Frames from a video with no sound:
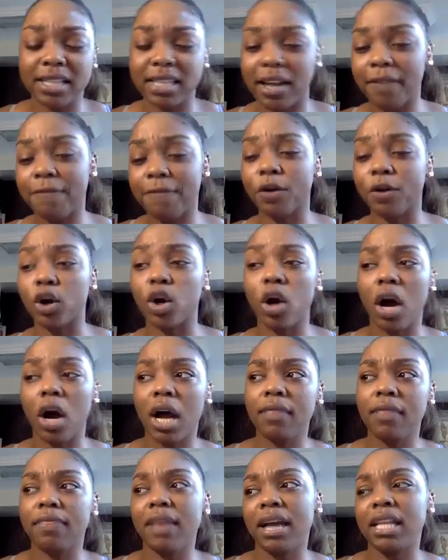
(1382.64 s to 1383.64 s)
and I
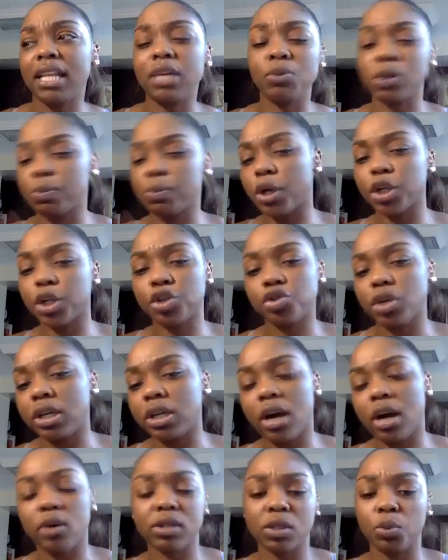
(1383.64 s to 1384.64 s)
forgot that he was part of Trade
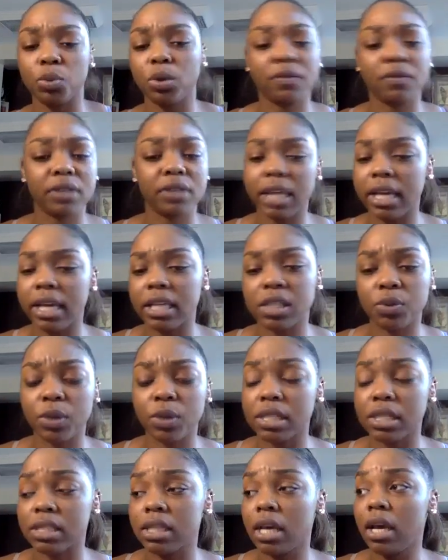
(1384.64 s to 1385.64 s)
House and whatever the case
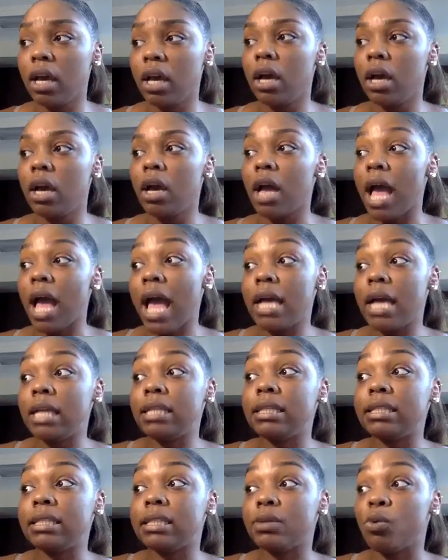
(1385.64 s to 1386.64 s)
was.
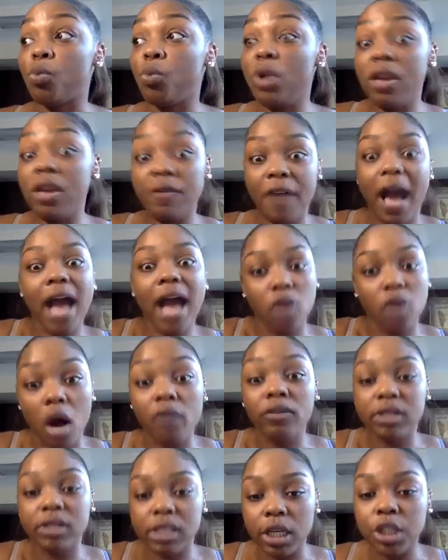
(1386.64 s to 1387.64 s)
And we've had
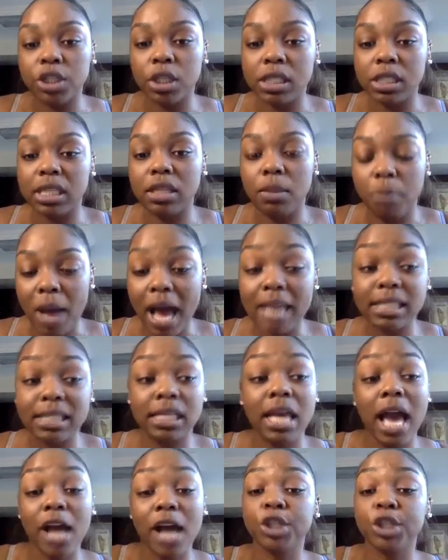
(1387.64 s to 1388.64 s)
conversations in the past.
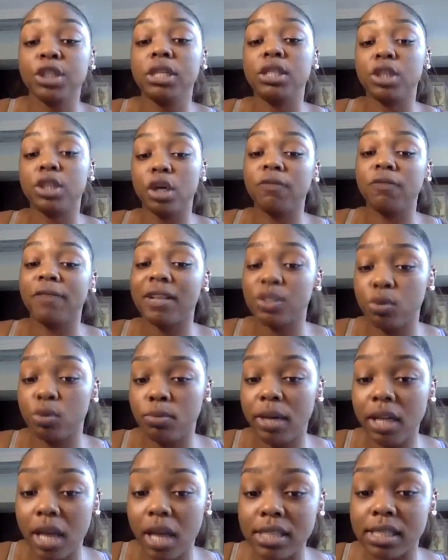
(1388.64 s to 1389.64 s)
He actually is good friends with
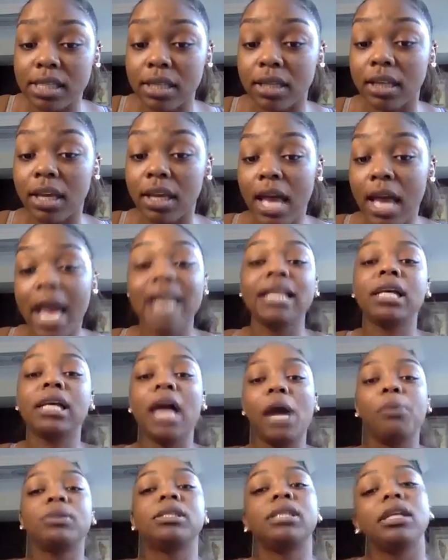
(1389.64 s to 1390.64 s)
my cousin, and the
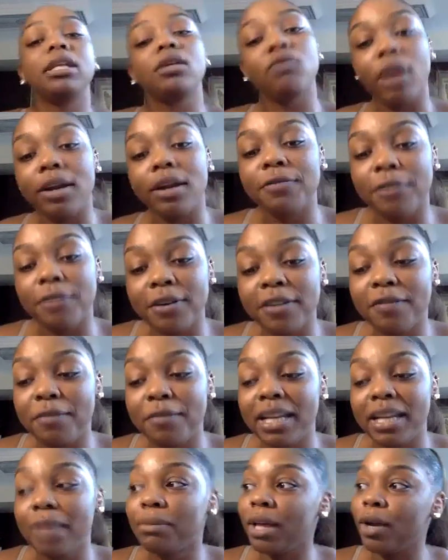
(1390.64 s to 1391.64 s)
guy was sitting right in front of
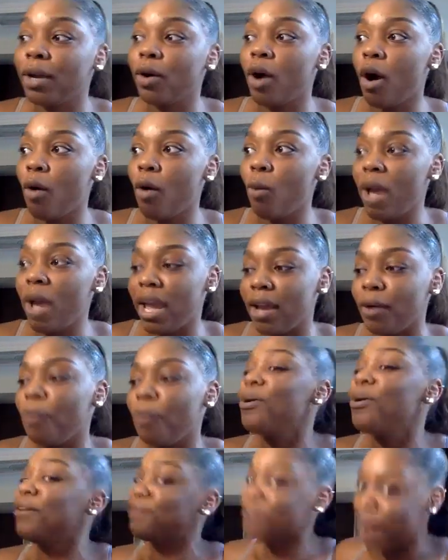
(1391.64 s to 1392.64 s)
me, and I'm like, wait,
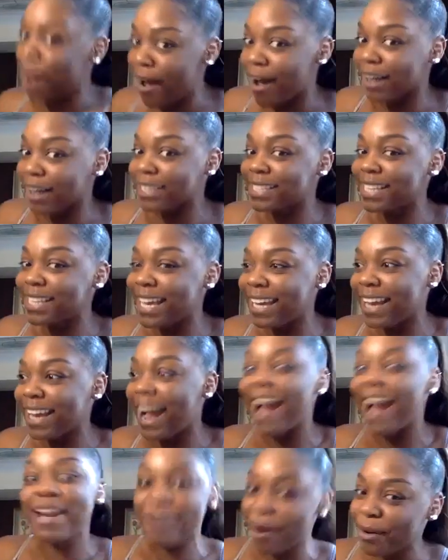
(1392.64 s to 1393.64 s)
we've talked. Like
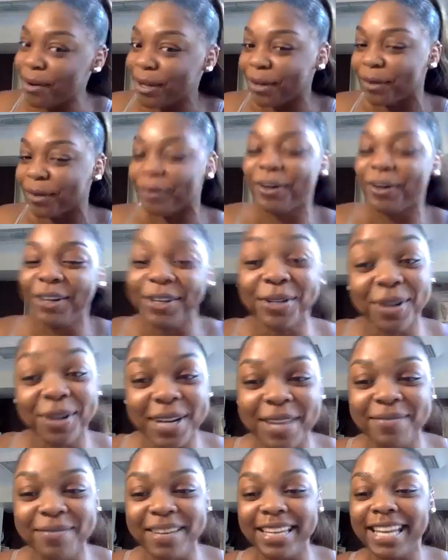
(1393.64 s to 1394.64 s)
I know you. you know
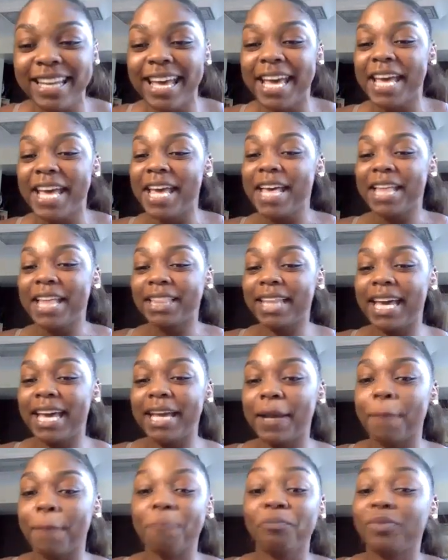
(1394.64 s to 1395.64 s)
what I mean?
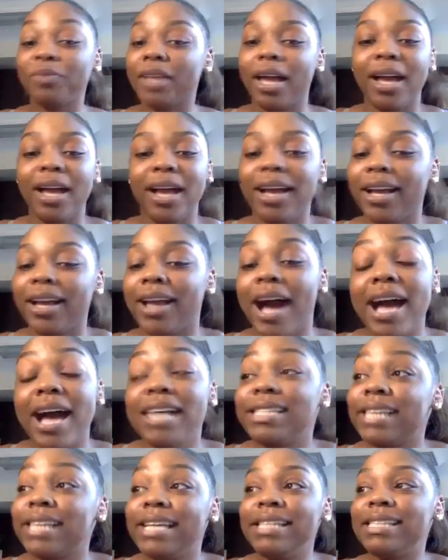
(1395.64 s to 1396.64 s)
Like
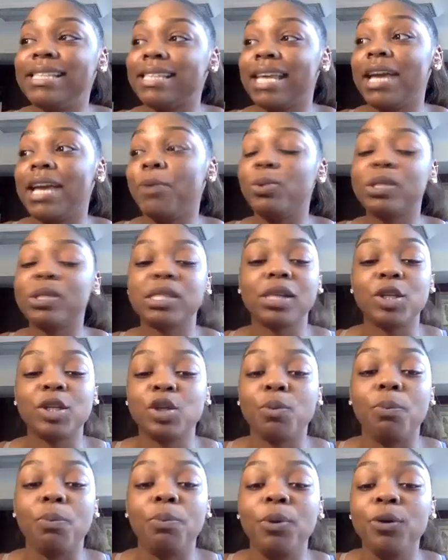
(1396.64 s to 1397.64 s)
guys it's it was such
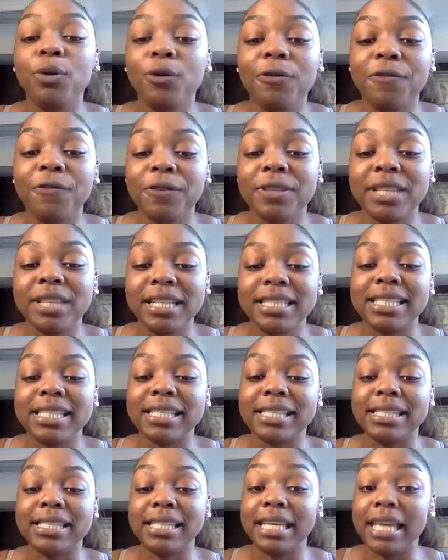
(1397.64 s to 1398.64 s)
a beautiful thing to
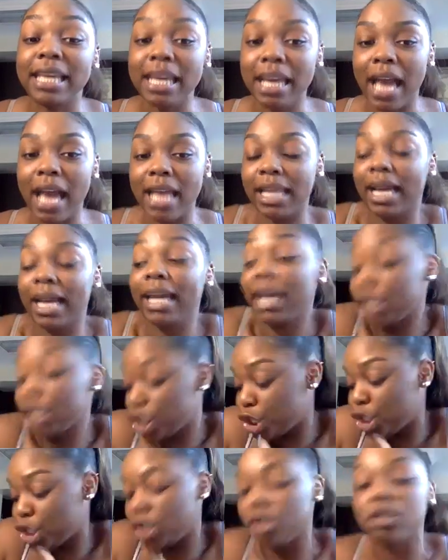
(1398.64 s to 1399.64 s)
see and like i
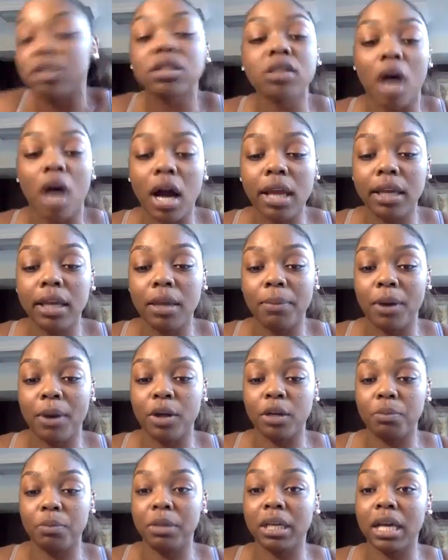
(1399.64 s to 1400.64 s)
get chills talking
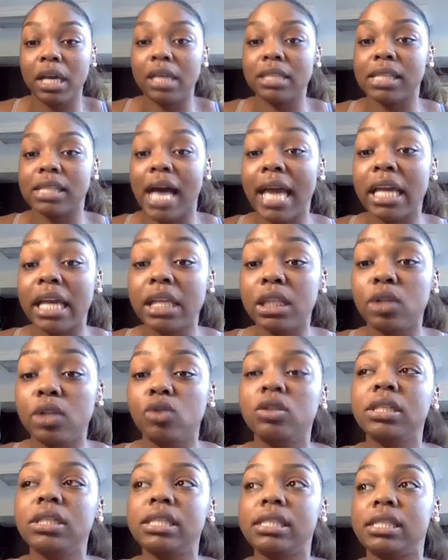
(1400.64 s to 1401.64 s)
about it because i could
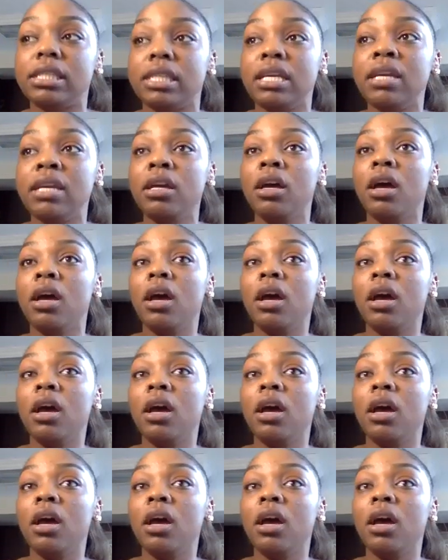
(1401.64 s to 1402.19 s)
literally see